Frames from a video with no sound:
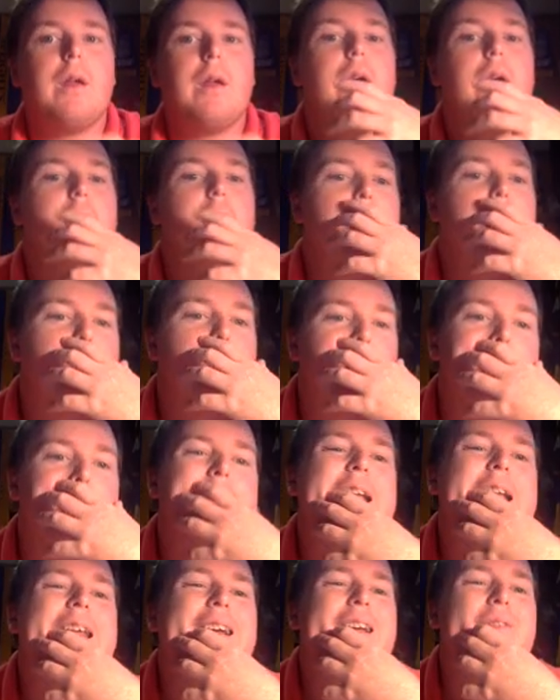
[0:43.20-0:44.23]
And
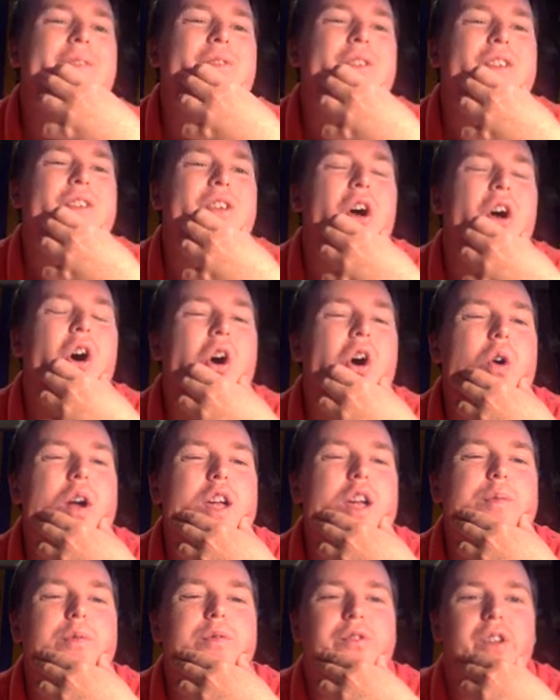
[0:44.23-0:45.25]
Wikipedia gives us a whole
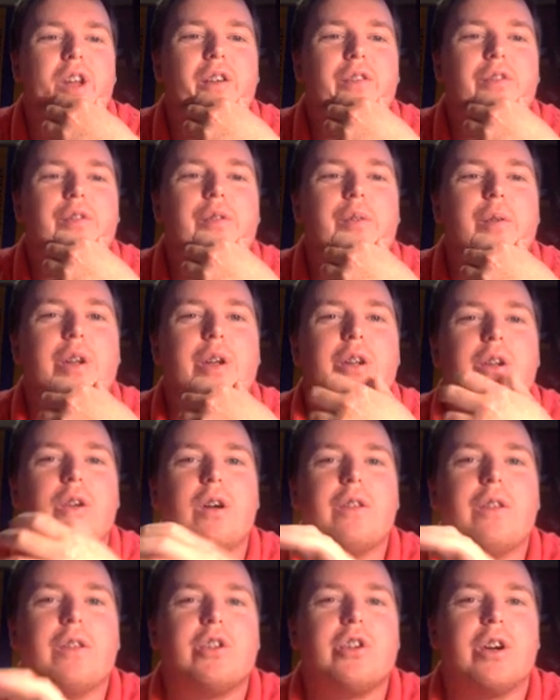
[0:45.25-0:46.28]
heap of stuff when you
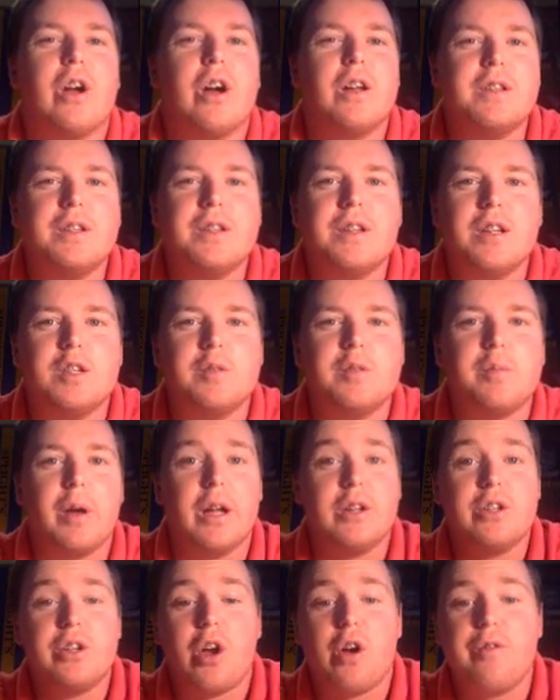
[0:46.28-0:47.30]
look at the Trig identities
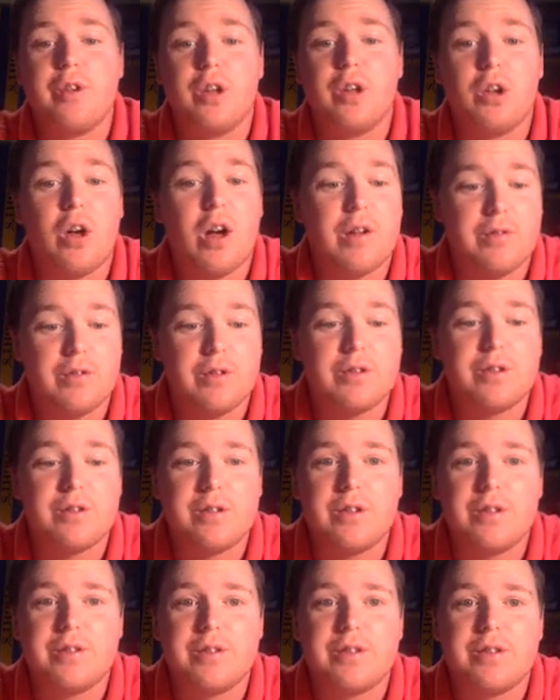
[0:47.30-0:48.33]
page. Go for your life,
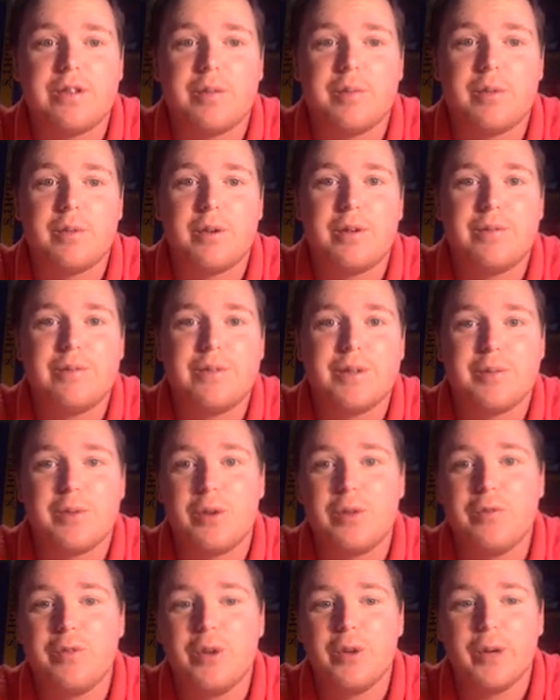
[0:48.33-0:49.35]
it's some
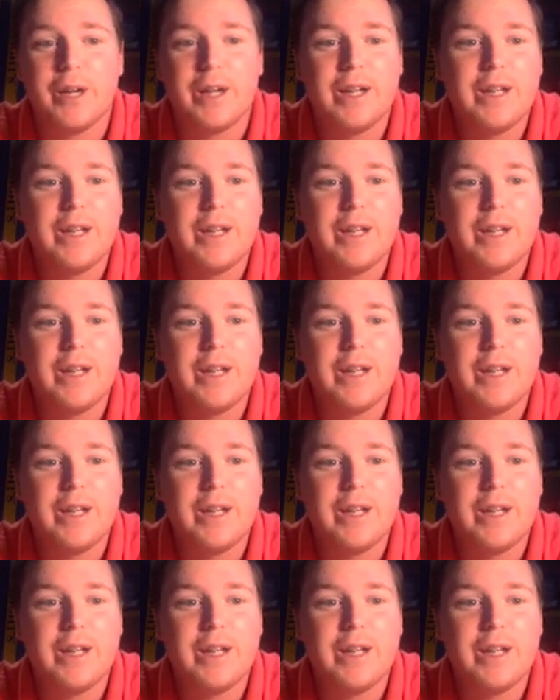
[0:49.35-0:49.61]
good viewing.